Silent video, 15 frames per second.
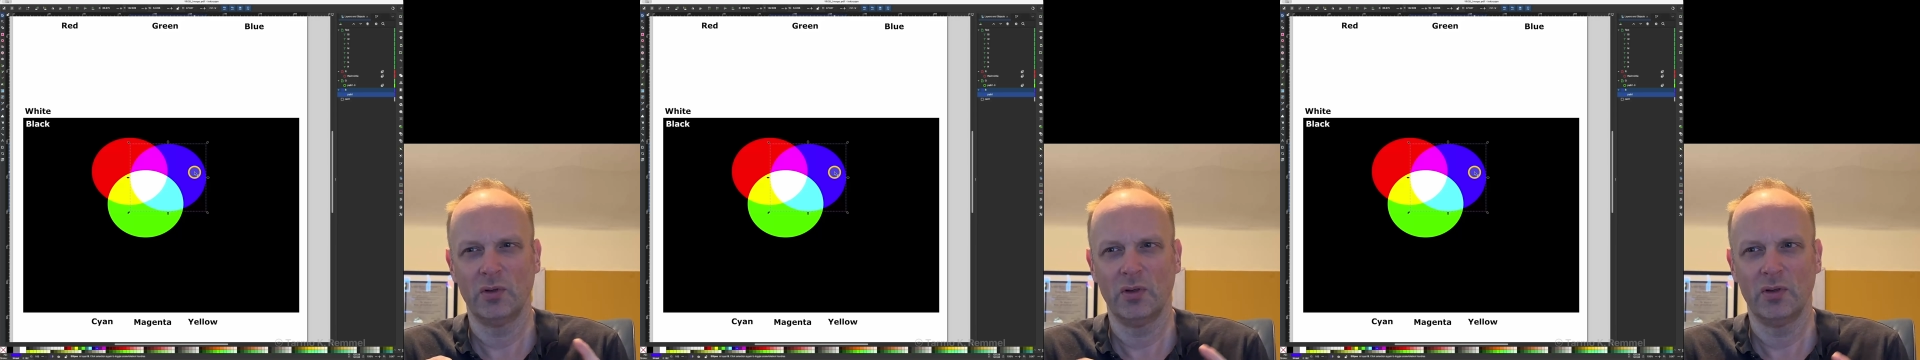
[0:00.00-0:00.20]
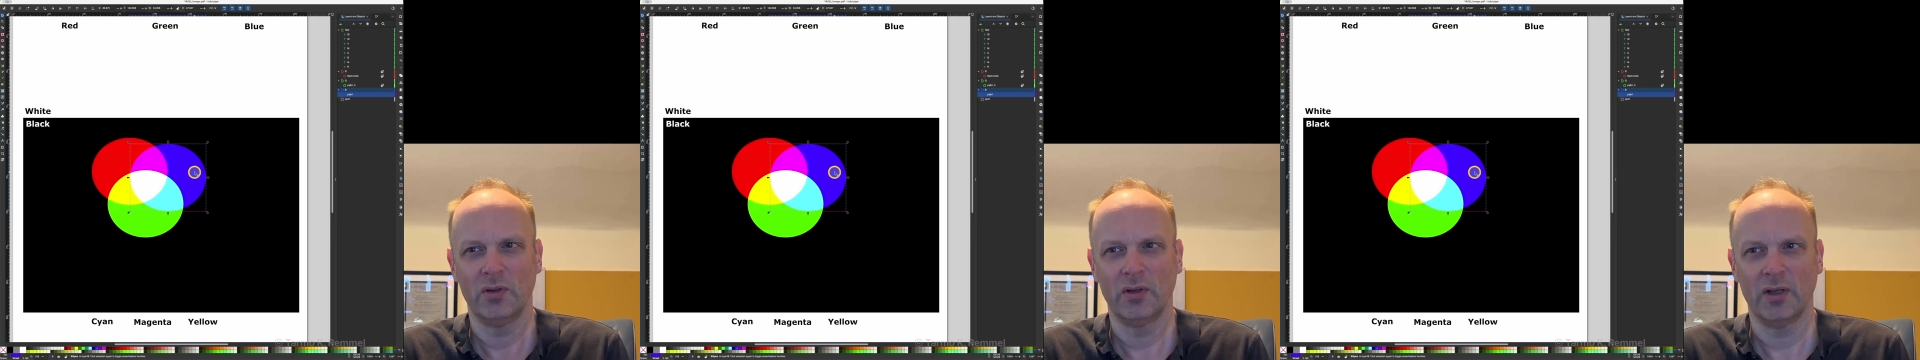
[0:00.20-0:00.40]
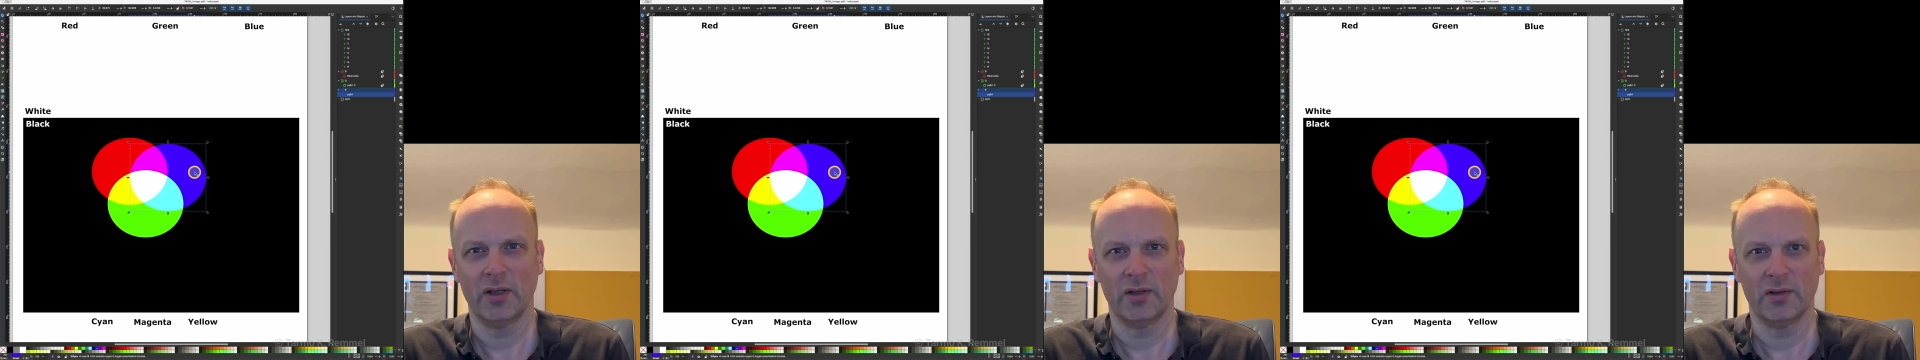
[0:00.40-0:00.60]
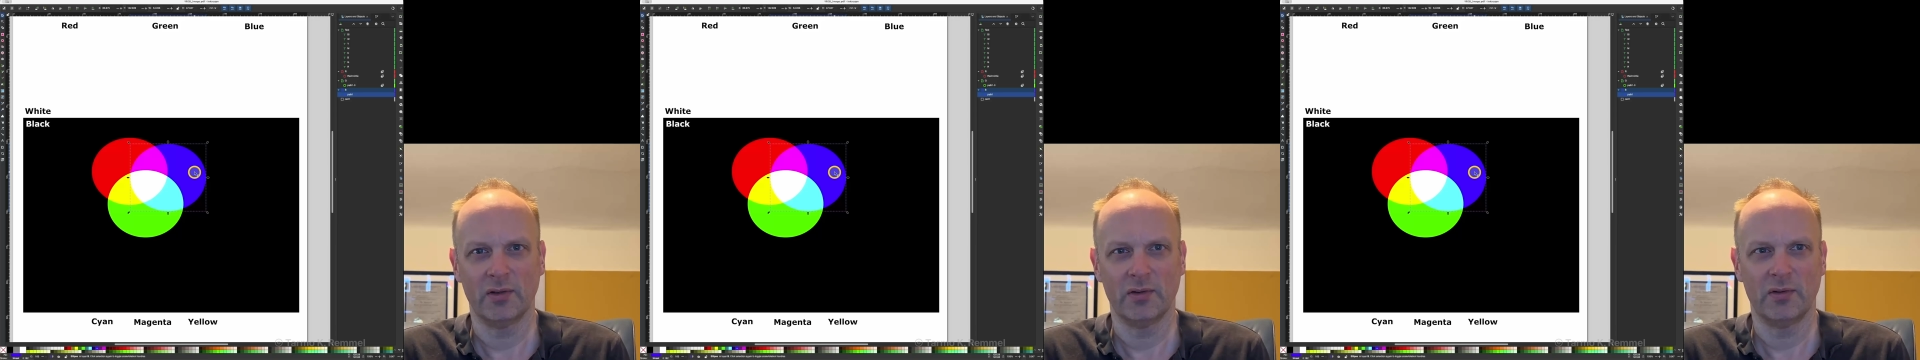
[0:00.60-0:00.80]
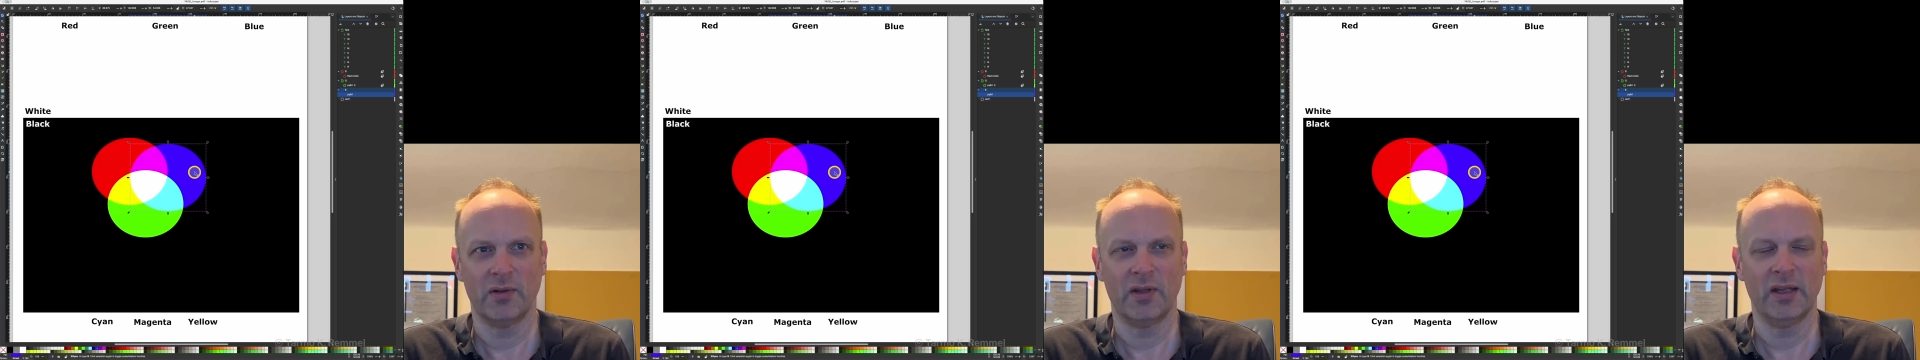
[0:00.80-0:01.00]

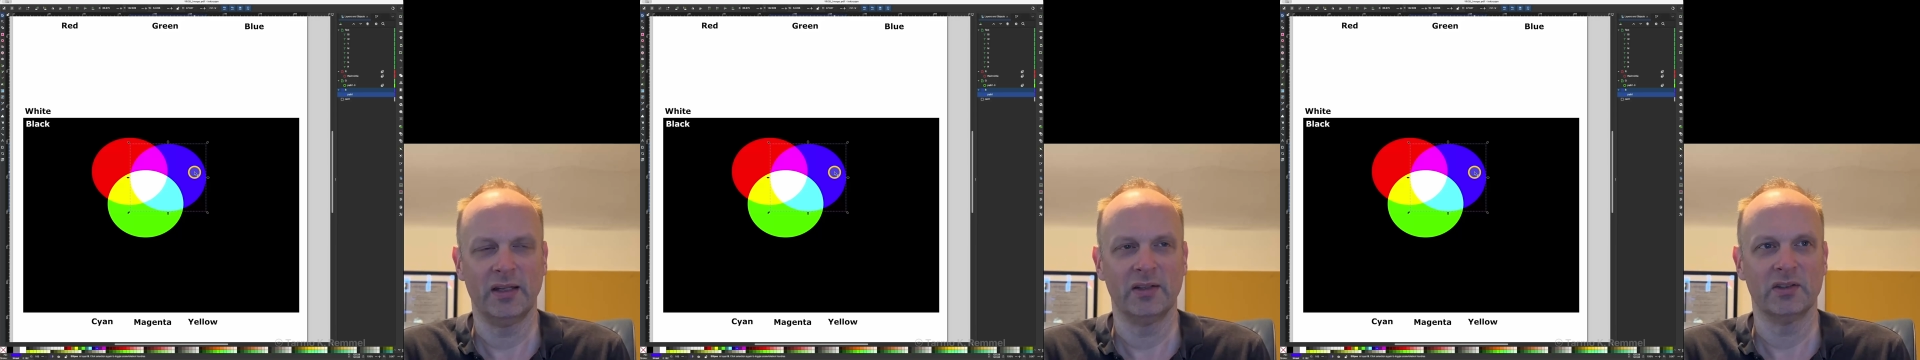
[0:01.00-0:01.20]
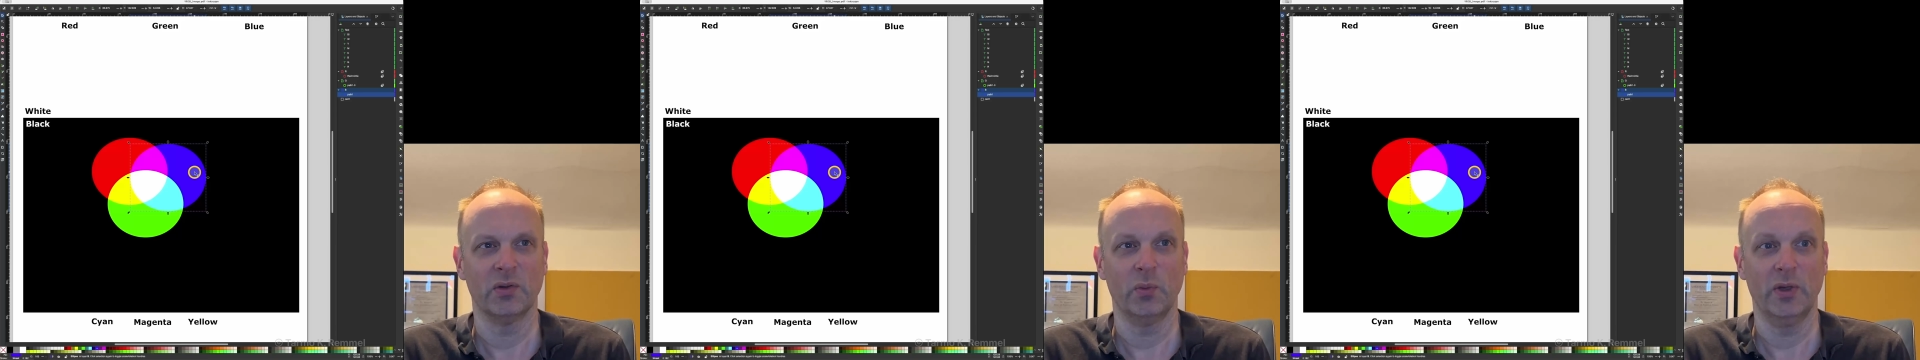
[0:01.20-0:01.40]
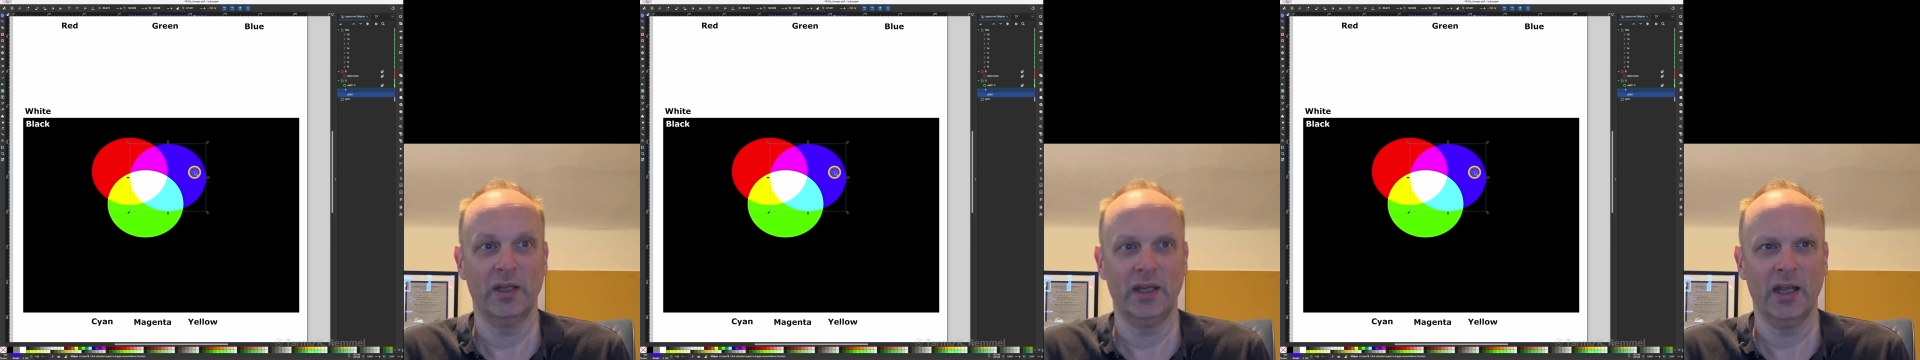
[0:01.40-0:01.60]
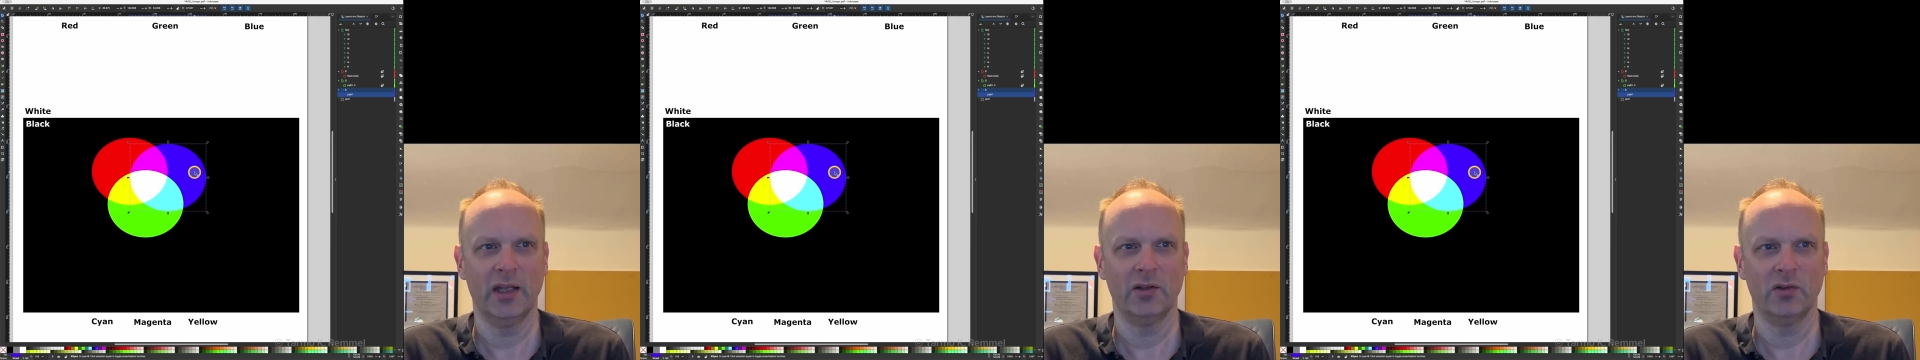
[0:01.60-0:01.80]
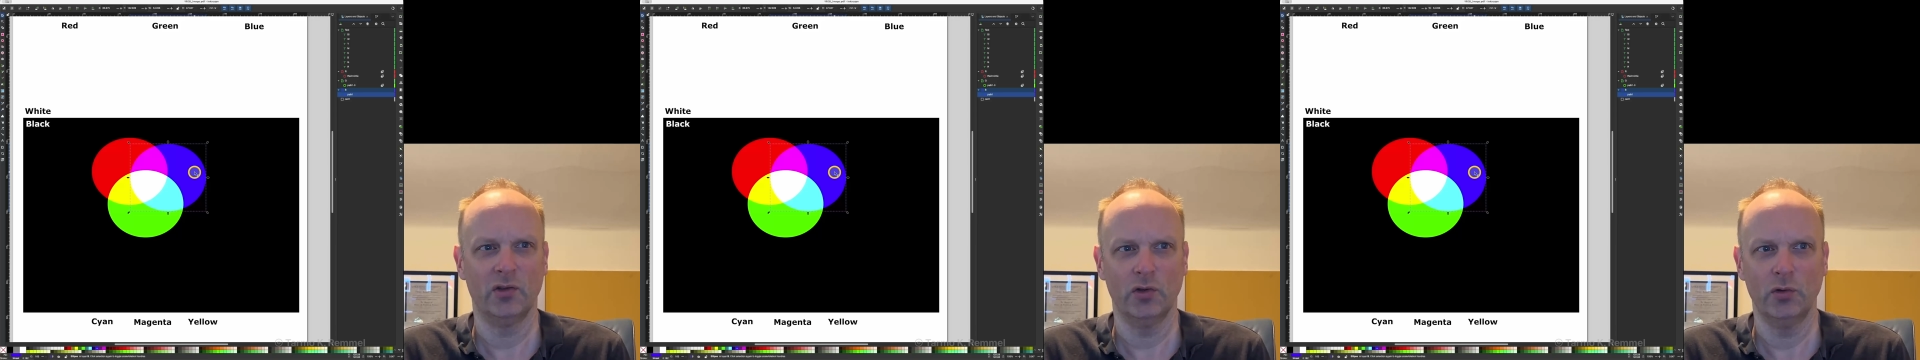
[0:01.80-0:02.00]
things that we
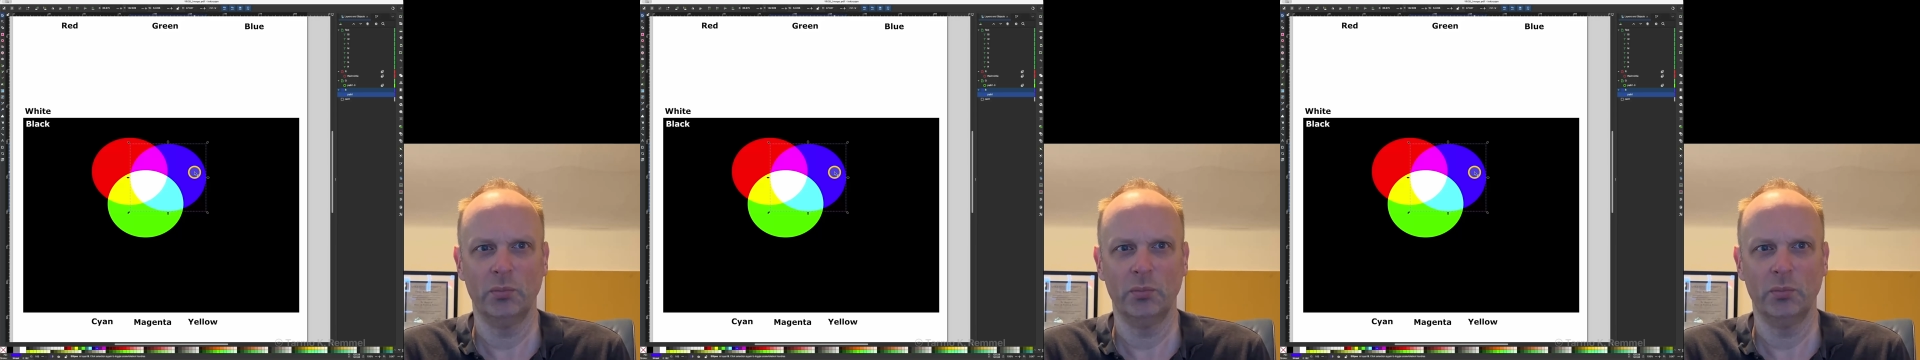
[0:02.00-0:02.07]
can't do,